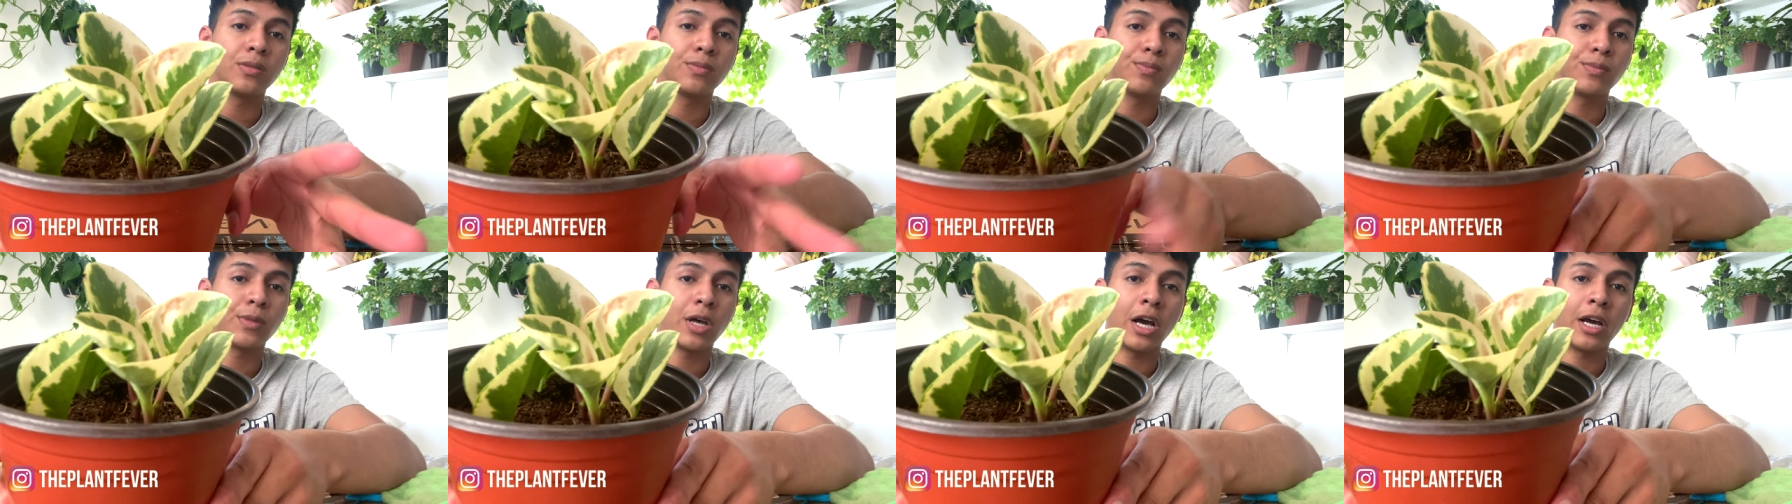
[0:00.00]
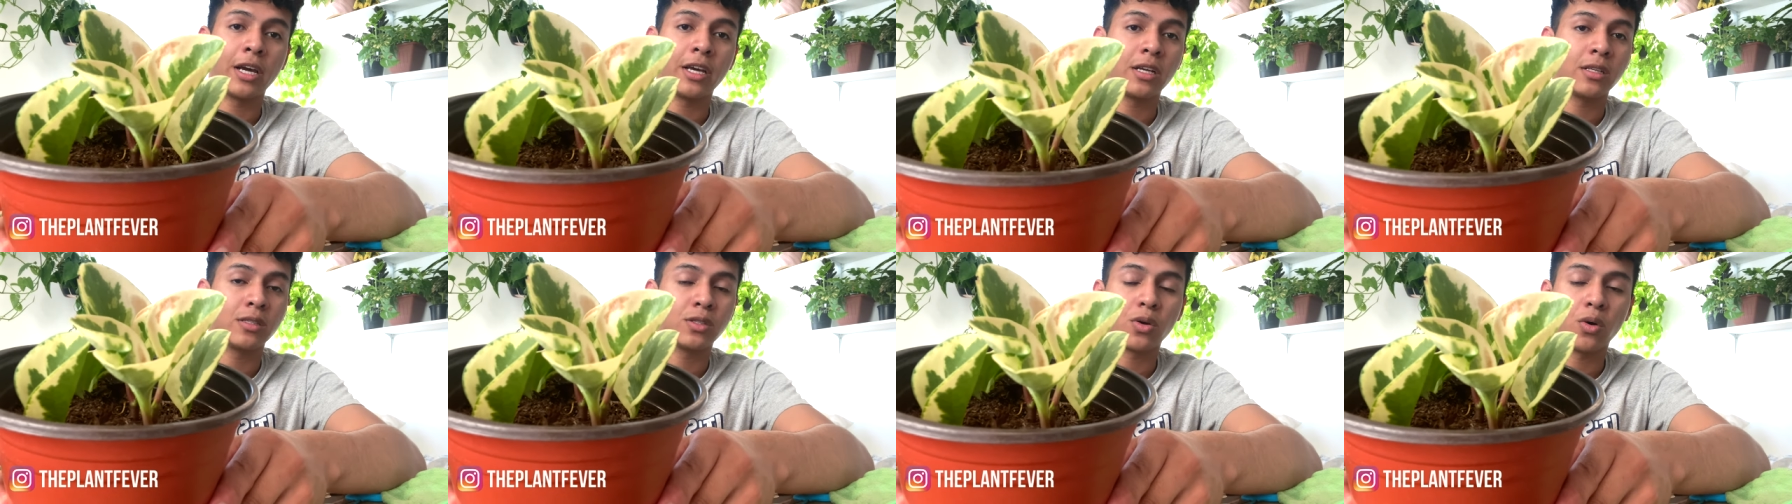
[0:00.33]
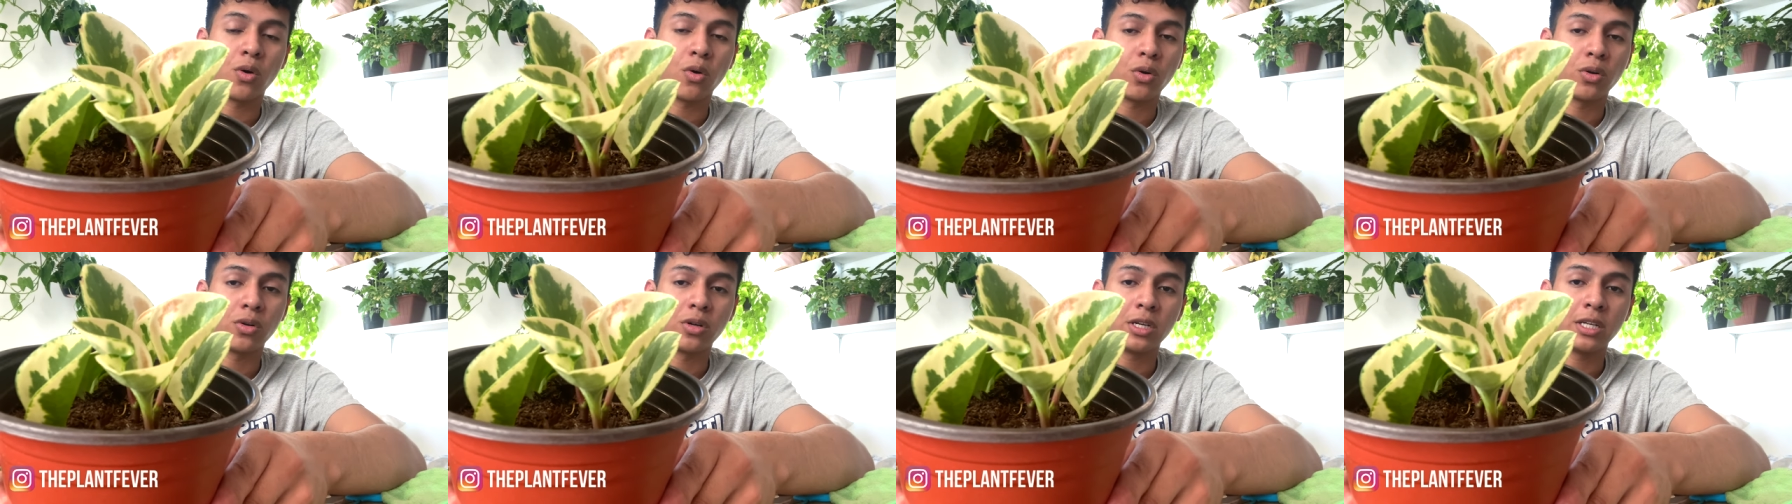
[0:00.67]
I
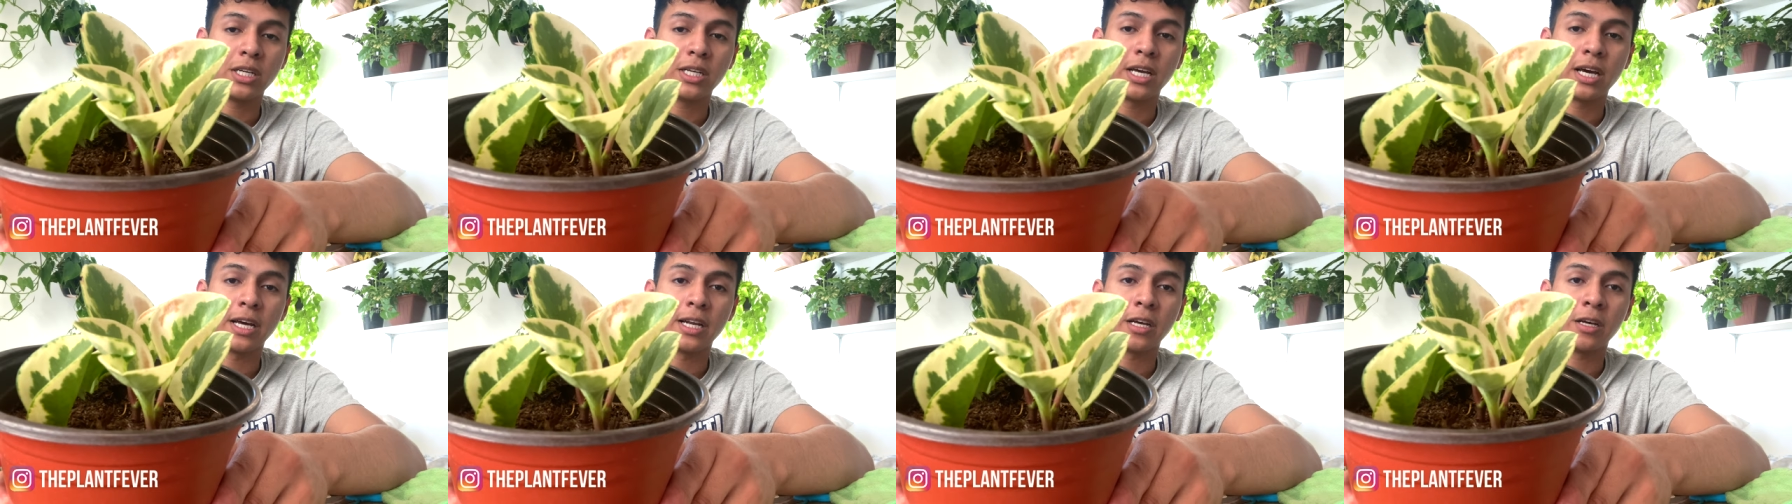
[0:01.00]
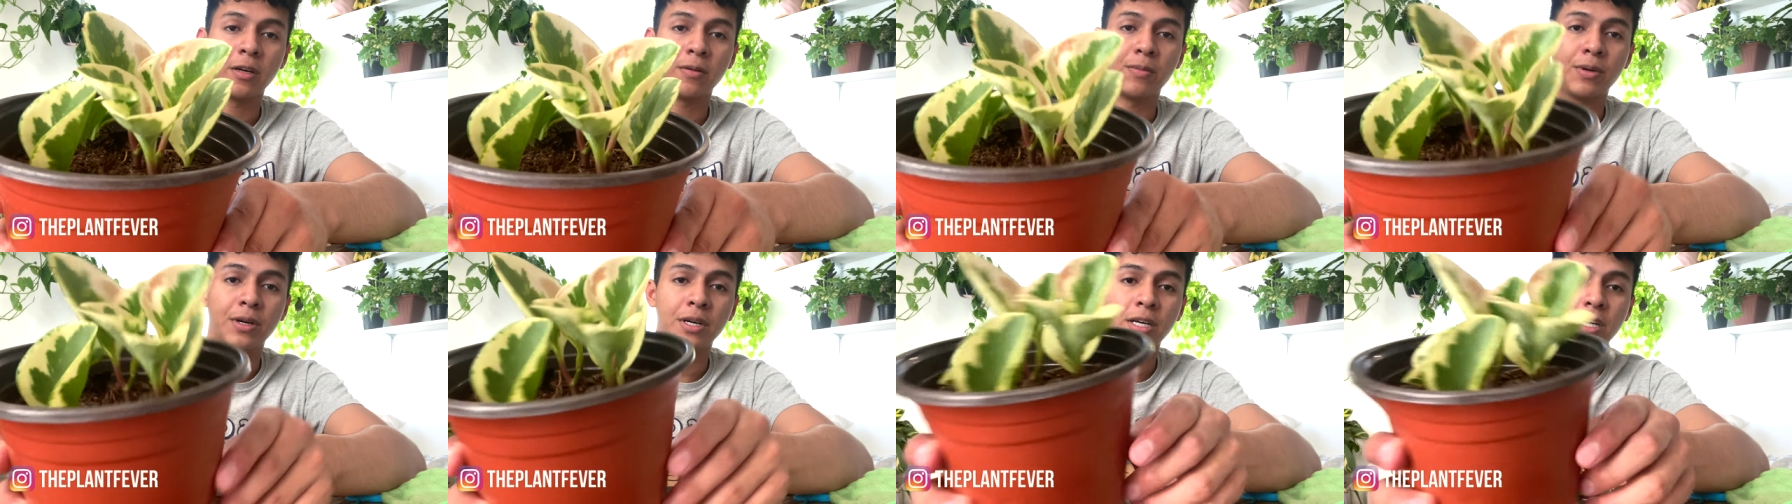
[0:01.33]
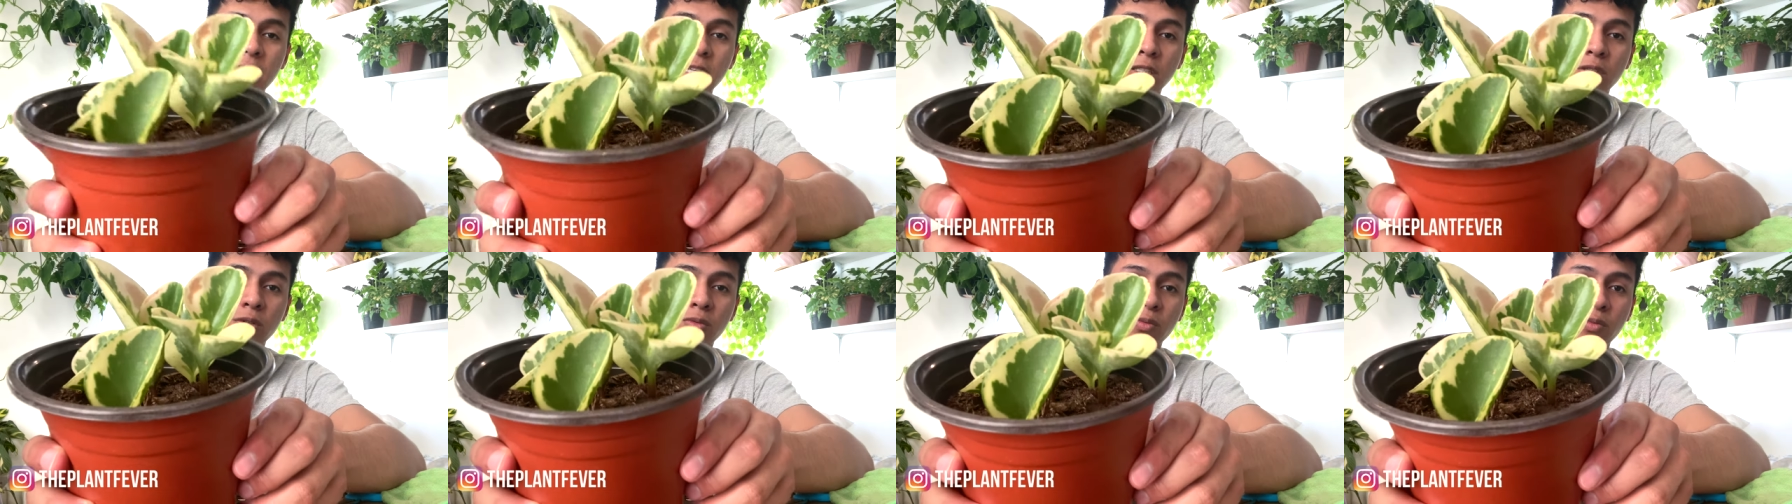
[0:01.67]
totally get it, but
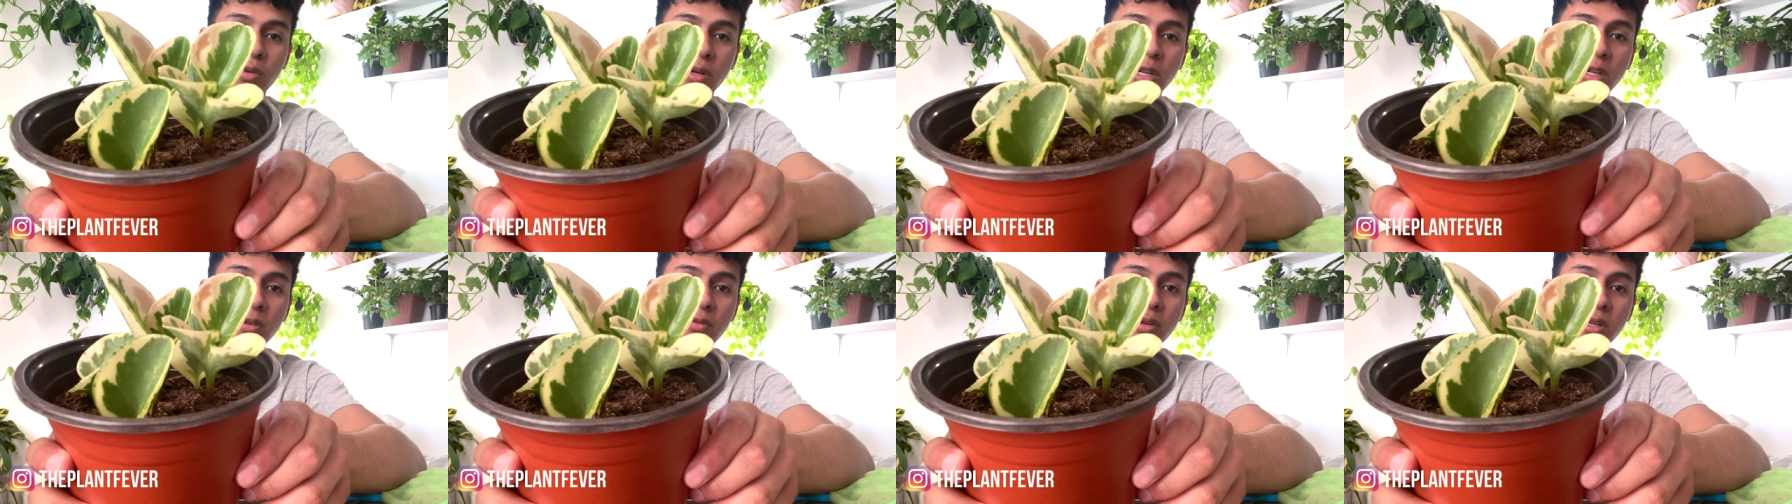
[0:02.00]
it's a really,